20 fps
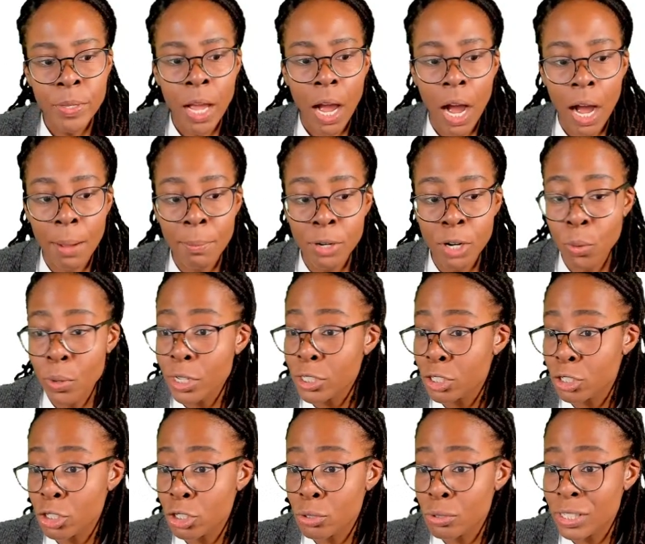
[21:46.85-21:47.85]
I'm going
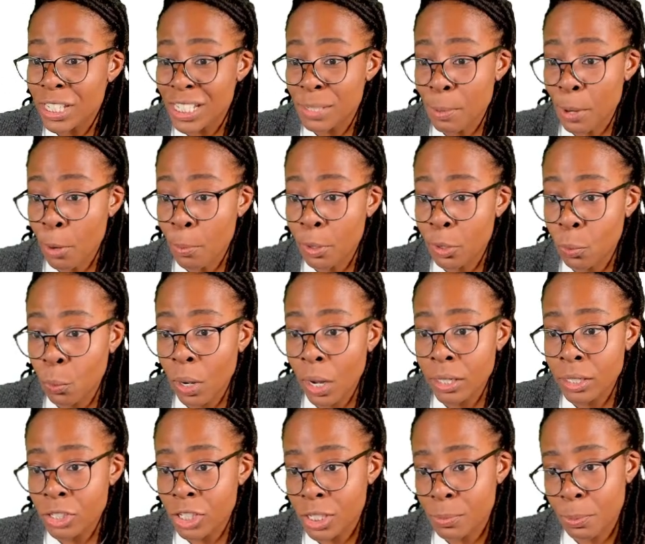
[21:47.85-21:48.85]
to choose experiment
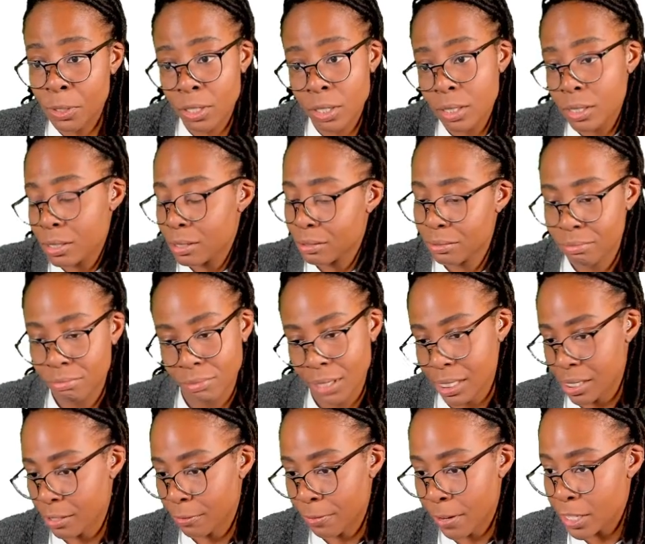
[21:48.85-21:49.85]
1 just because
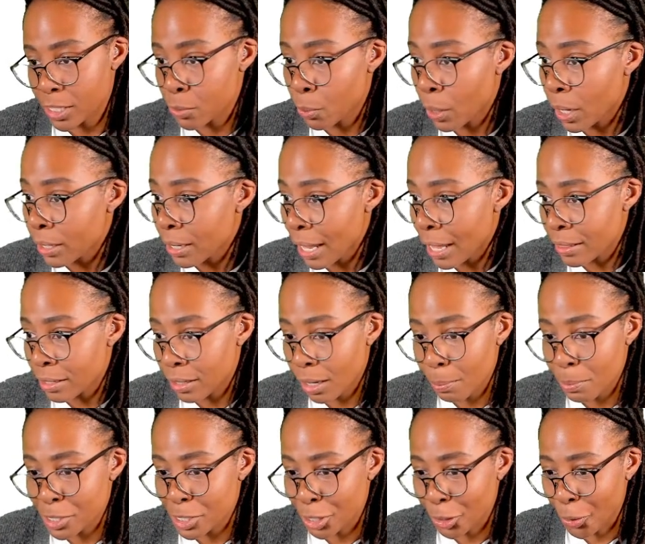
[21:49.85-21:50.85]
it's the first one and the
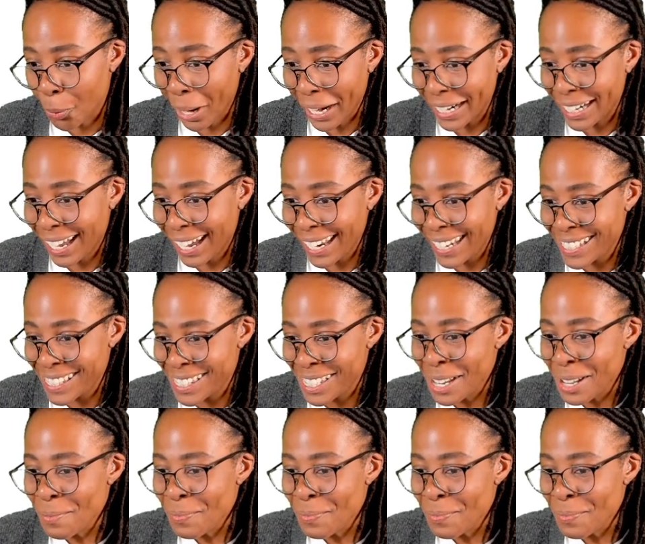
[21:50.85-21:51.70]
numbers look quite nice.